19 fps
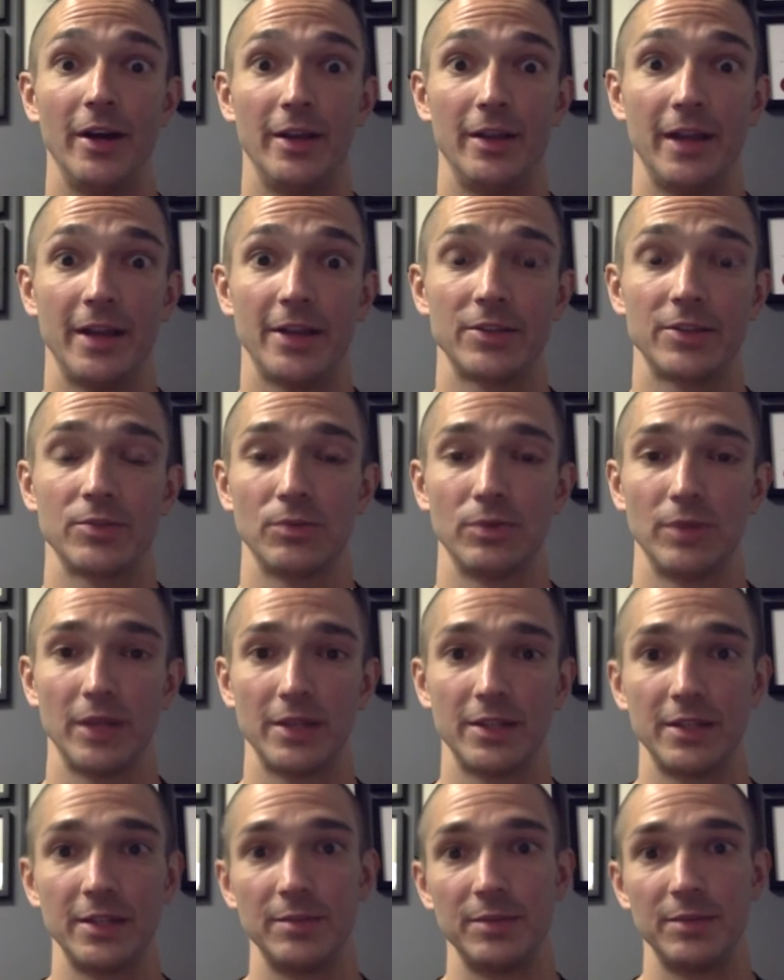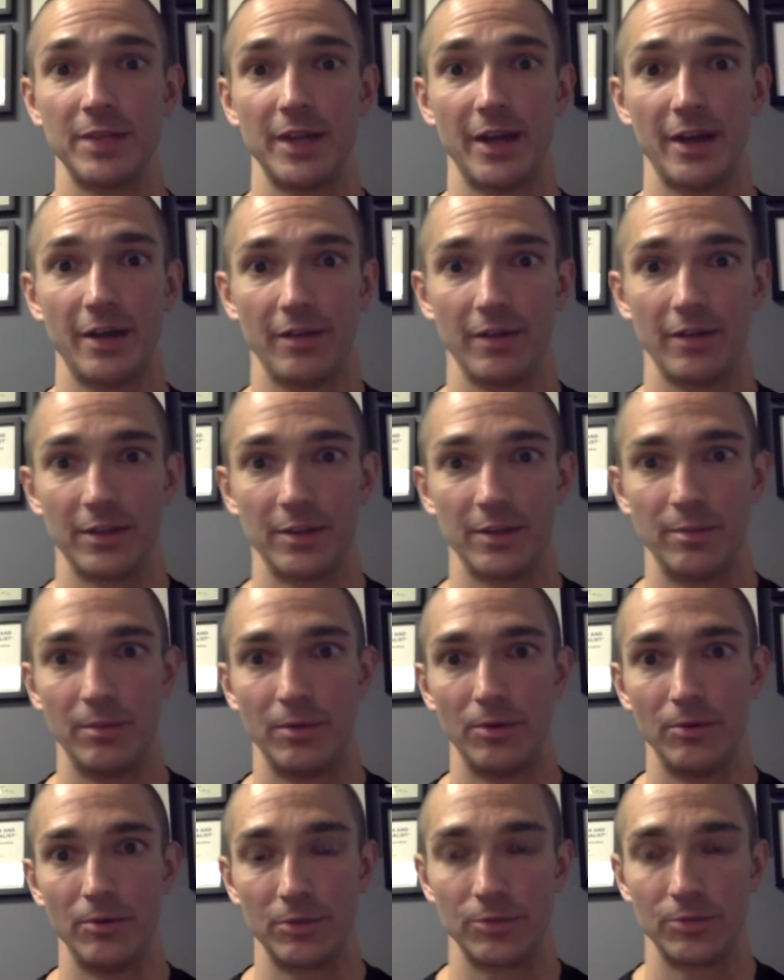And that seems to have like the
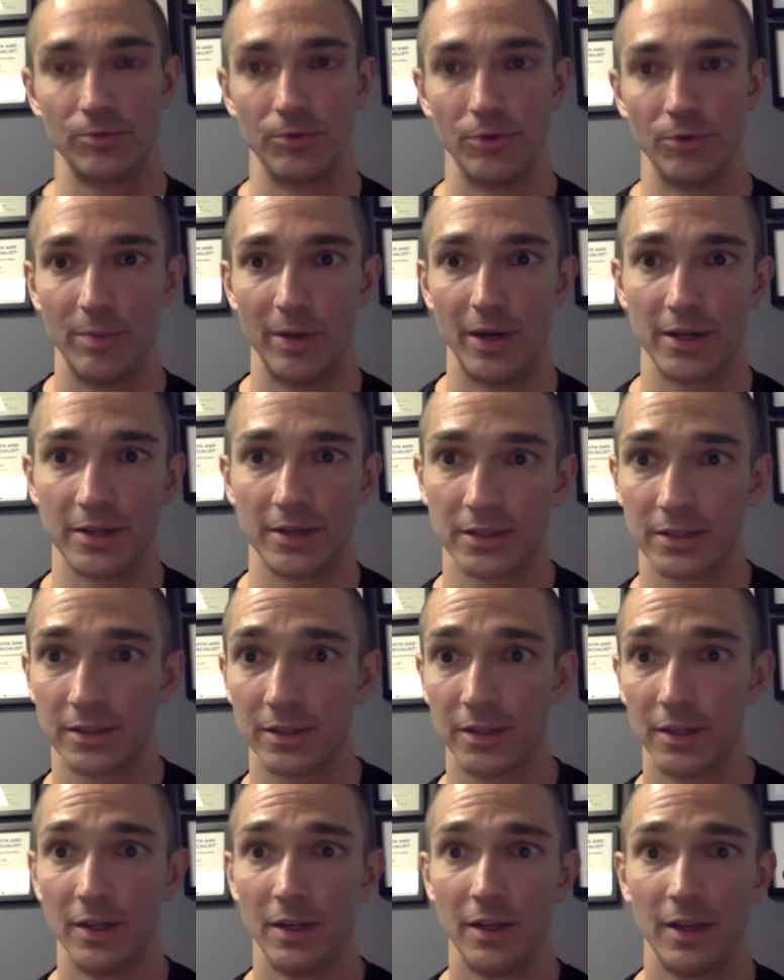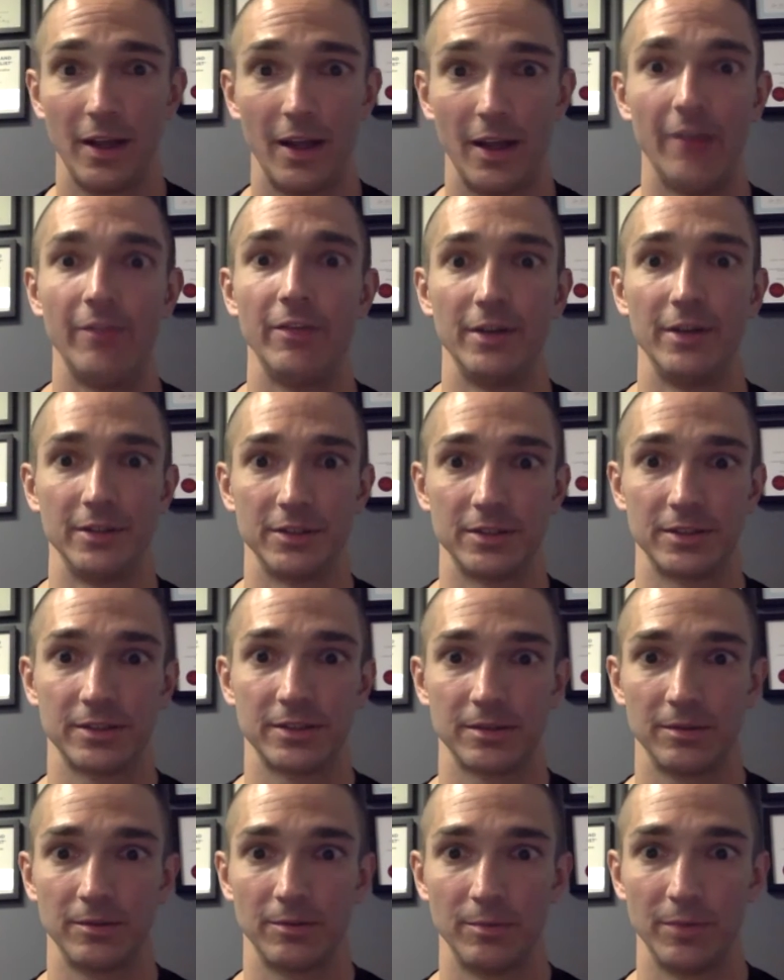most robust
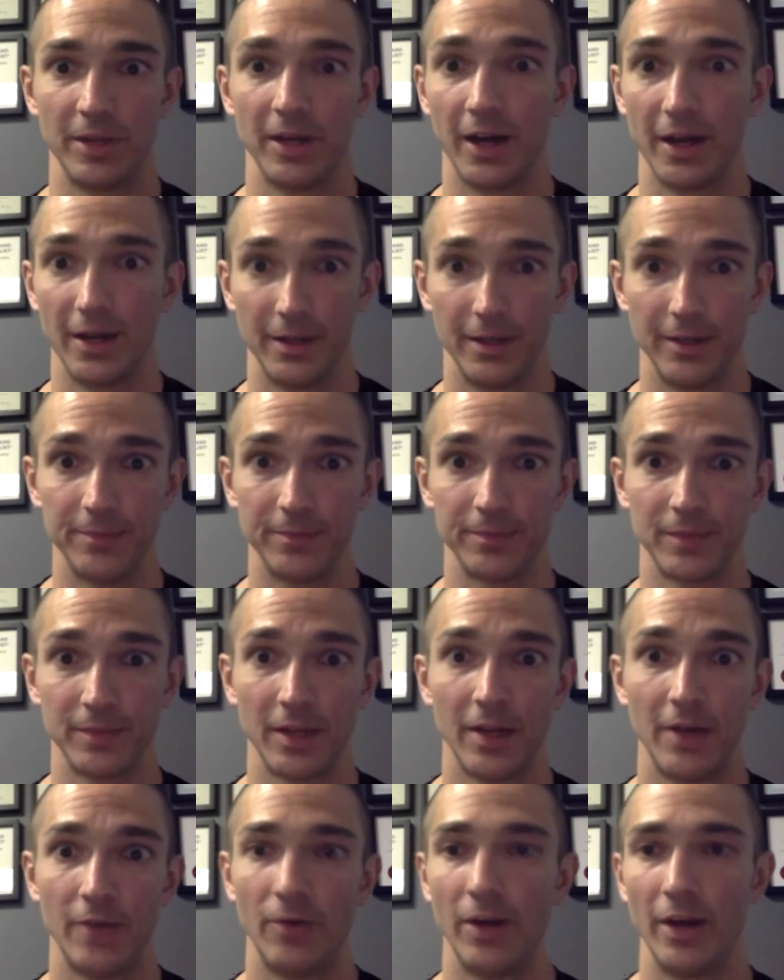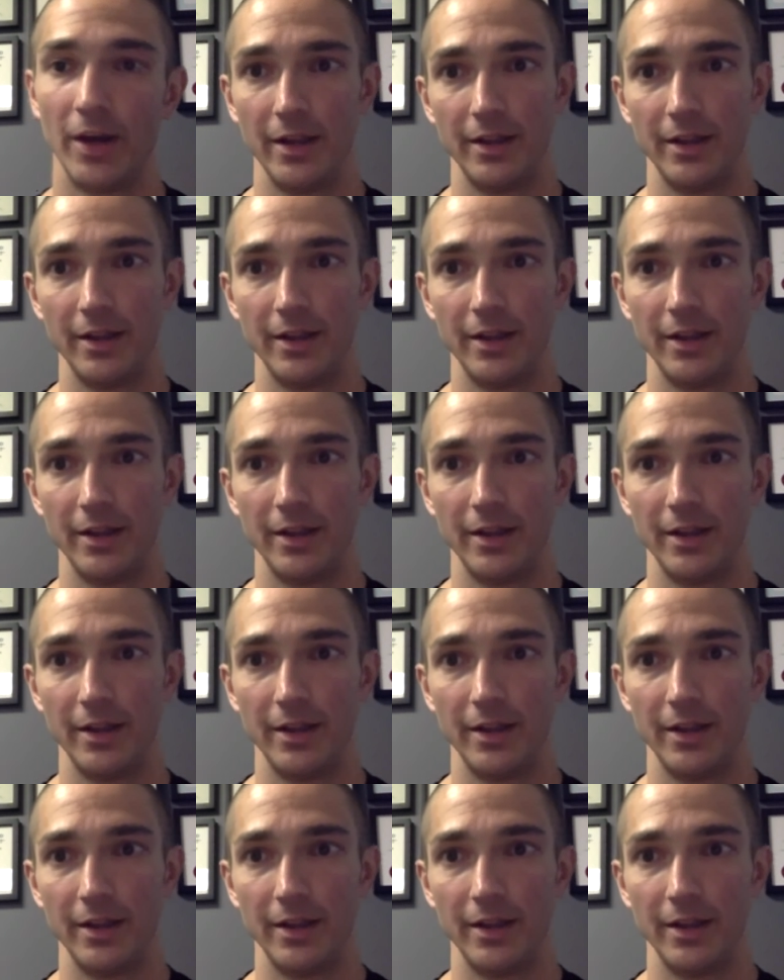evidence behind it, right?